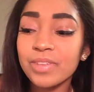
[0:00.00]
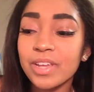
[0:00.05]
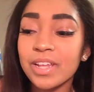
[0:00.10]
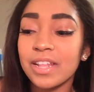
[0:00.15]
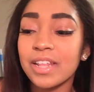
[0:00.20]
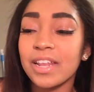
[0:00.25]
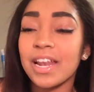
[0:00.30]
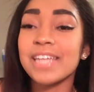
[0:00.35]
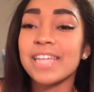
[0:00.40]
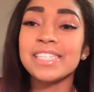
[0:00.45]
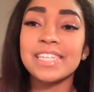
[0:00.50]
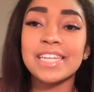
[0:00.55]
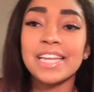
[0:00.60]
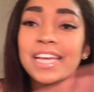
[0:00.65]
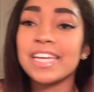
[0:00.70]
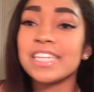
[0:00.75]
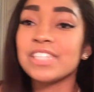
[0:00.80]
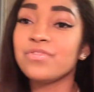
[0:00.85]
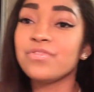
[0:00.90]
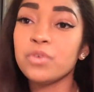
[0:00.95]
And then I said,
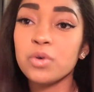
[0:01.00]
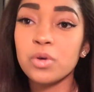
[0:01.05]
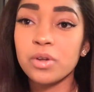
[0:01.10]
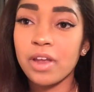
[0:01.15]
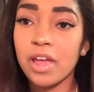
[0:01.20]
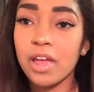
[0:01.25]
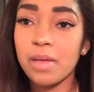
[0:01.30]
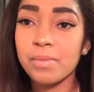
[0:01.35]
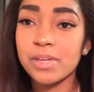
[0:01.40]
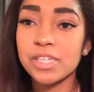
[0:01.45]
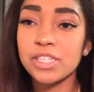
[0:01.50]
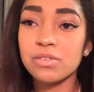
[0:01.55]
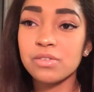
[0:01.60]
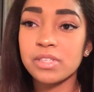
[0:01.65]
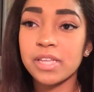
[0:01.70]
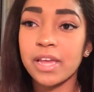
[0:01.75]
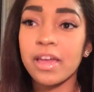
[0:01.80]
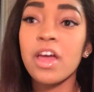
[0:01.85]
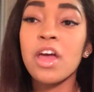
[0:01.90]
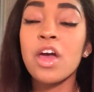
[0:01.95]
like, his full name, and she
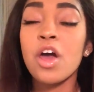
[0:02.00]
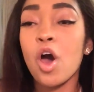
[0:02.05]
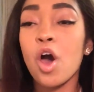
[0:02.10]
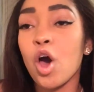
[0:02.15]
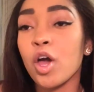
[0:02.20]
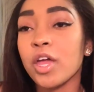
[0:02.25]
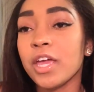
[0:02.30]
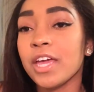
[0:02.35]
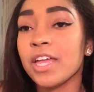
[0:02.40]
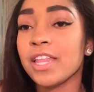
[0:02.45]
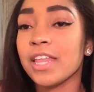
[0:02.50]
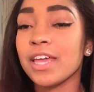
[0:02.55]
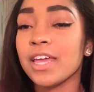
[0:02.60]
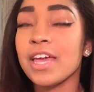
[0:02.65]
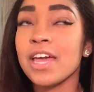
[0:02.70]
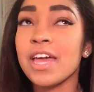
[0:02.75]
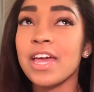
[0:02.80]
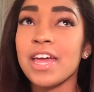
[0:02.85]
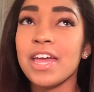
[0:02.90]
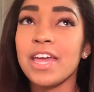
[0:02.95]
was like, oh yeah, like,
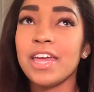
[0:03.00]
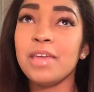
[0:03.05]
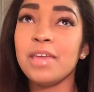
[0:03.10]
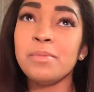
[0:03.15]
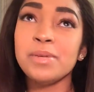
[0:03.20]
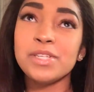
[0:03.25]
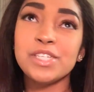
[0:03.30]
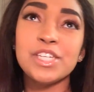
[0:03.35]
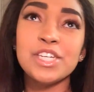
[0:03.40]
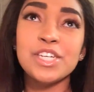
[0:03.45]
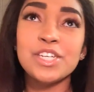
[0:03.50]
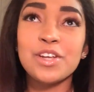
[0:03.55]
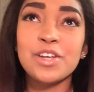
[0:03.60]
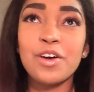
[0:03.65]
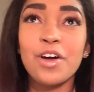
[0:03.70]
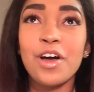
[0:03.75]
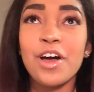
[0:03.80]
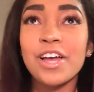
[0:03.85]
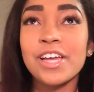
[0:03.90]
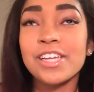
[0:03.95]
he be cheating
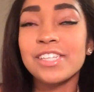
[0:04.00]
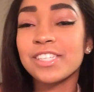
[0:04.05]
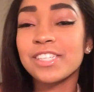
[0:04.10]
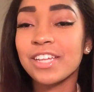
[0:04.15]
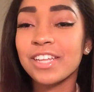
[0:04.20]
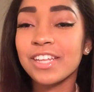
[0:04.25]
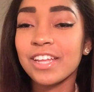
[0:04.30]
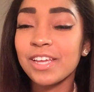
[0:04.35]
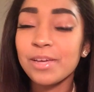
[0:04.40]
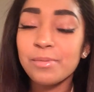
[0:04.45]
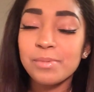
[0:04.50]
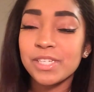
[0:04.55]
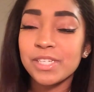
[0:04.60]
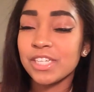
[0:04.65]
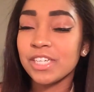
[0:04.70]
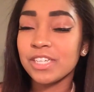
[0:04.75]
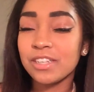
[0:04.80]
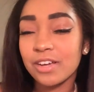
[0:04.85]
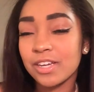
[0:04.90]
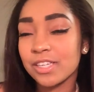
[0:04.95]
on
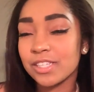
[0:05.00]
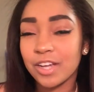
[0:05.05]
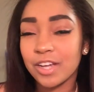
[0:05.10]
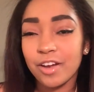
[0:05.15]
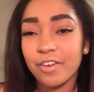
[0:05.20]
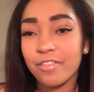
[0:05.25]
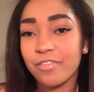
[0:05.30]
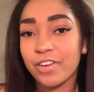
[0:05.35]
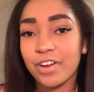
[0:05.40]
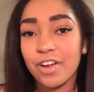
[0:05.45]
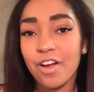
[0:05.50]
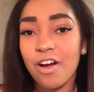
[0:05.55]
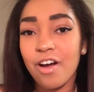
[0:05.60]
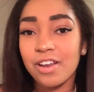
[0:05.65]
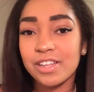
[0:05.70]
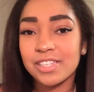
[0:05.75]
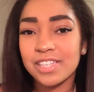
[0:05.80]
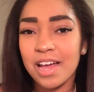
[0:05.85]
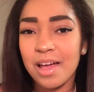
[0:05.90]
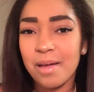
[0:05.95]
his girlfriend
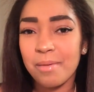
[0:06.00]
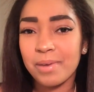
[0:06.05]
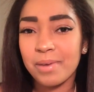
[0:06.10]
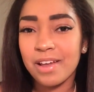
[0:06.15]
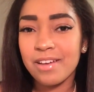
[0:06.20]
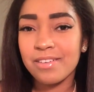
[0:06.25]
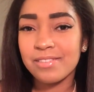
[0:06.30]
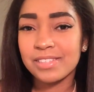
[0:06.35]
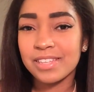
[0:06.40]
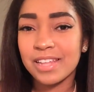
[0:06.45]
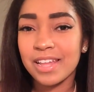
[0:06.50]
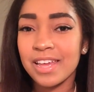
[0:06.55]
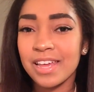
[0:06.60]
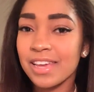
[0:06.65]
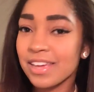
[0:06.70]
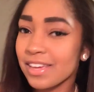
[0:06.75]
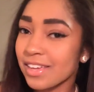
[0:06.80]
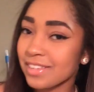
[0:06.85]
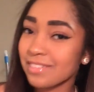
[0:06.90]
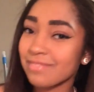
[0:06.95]
all the time. And I was
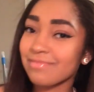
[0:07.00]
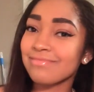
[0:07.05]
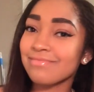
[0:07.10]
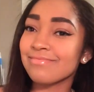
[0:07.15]
like,